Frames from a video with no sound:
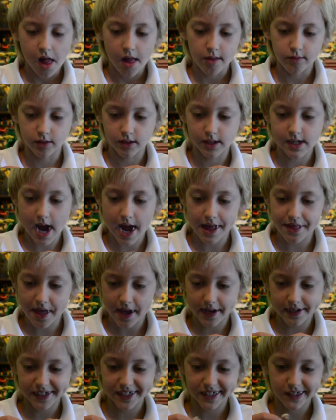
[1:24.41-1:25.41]
the guy
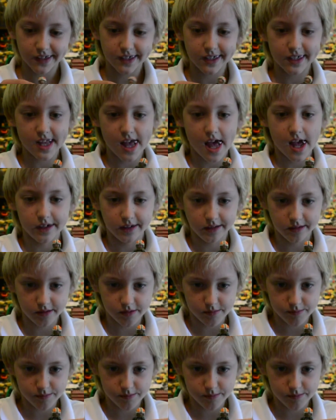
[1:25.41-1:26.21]
that carries that